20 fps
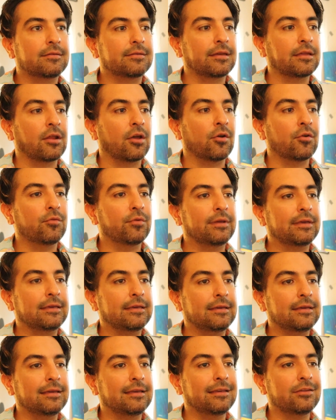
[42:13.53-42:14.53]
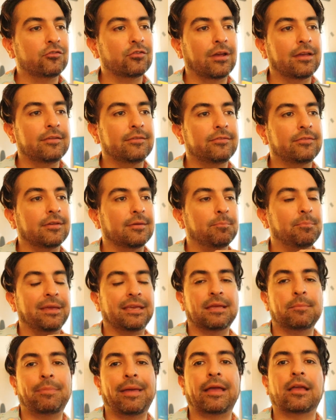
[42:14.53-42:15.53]
you know, he, he tries to
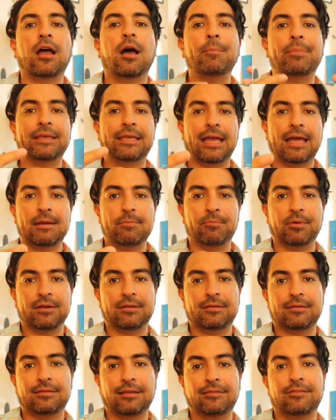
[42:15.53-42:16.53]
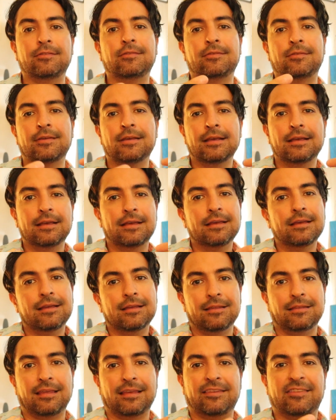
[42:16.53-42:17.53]
pick it back up again, but this is
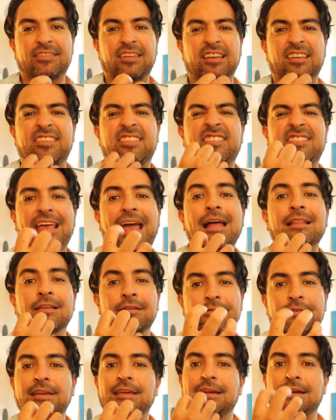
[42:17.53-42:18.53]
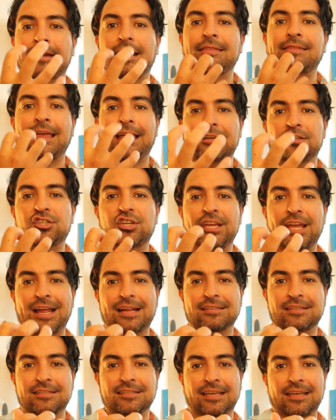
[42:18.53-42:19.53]
they they salivated at that
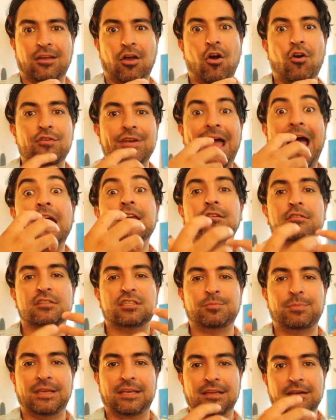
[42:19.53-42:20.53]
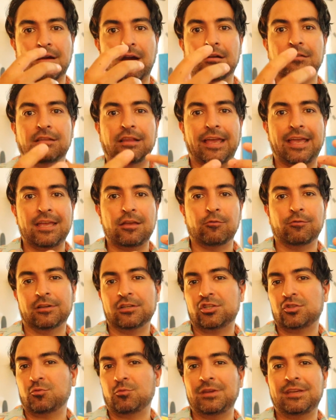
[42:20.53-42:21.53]
chance. It's like, oh, now you're speaking our
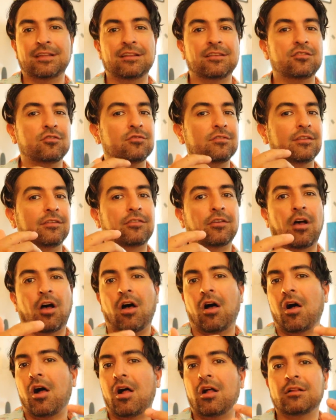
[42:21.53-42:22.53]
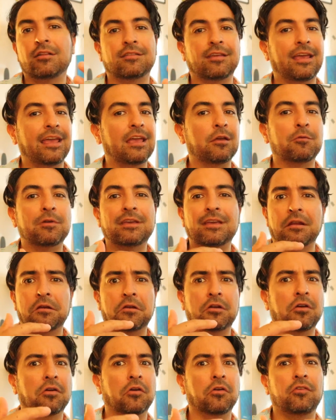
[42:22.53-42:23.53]
language. We can do this all day. We can
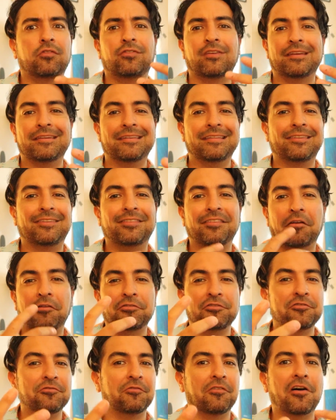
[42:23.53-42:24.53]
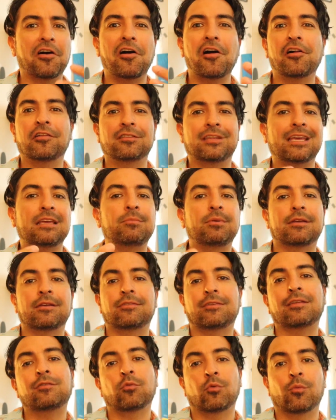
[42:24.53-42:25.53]
curse and insult you all day
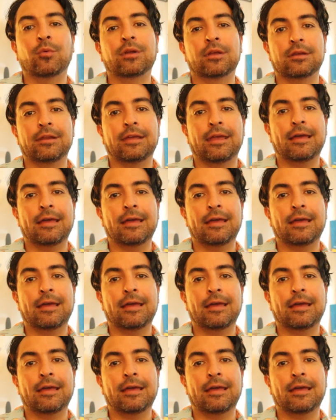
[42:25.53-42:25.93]
because that's what we're good